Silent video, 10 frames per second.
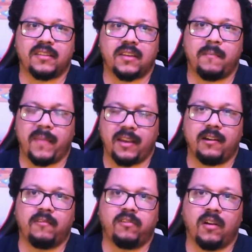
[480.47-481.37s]

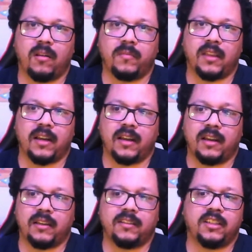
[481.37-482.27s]
Kamino from
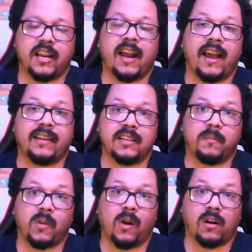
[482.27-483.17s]
the Jedi
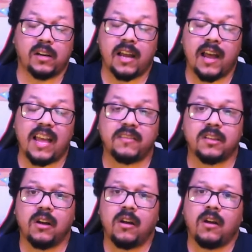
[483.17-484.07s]
Temple archives,
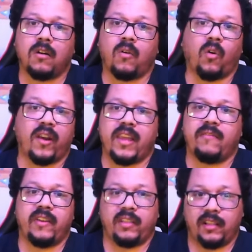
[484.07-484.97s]
or
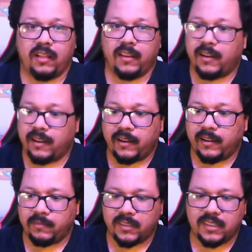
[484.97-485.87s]
even the
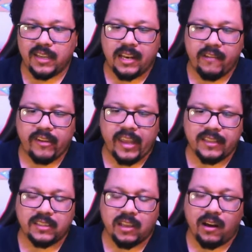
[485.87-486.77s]

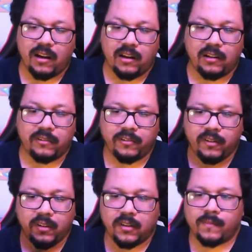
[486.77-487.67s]
significance of
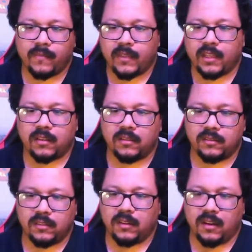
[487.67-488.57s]

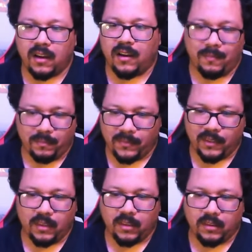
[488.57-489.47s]

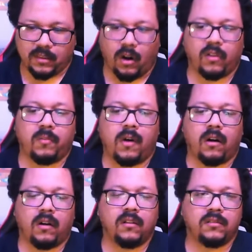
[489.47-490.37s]
um, Darth
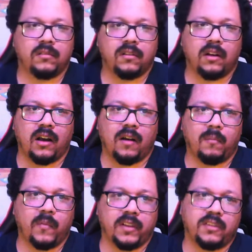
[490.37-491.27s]
Maul, um,
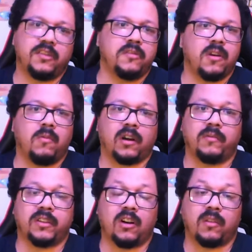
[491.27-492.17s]
with Dooku working
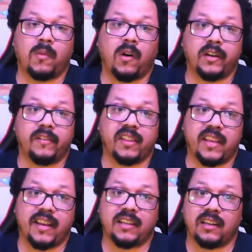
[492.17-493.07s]
with Darth Maul and
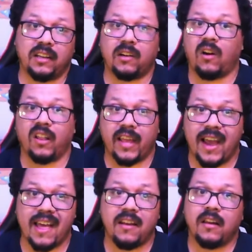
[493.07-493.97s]
everything and all that.